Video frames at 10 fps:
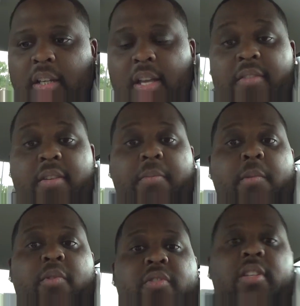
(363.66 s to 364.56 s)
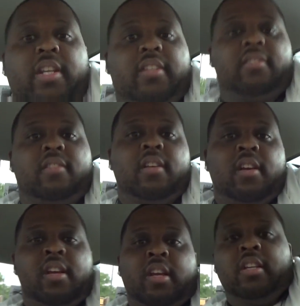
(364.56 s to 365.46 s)
is September
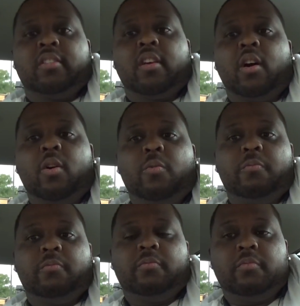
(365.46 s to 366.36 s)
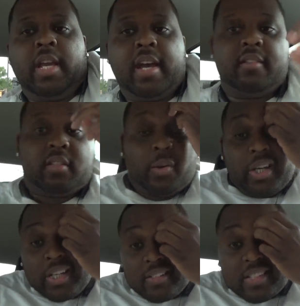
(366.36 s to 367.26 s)
6th. So, yeah, so it
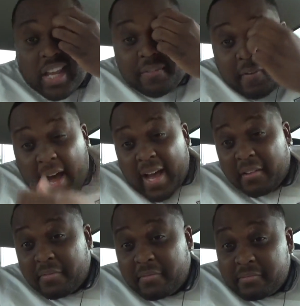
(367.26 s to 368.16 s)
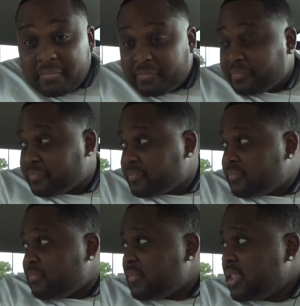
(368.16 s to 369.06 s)
is day 5.
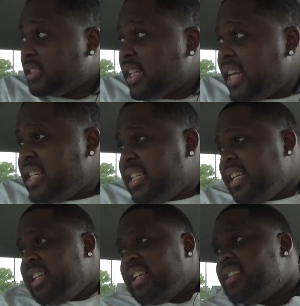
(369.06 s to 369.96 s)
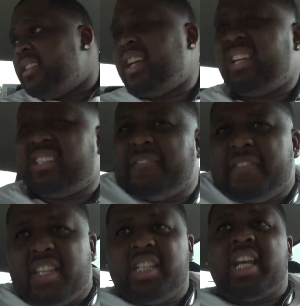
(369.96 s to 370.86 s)
Today is the
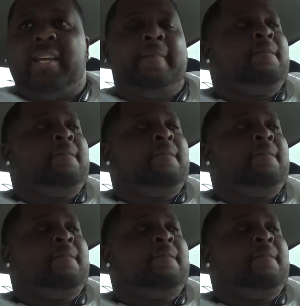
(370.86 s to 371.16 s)
5th day.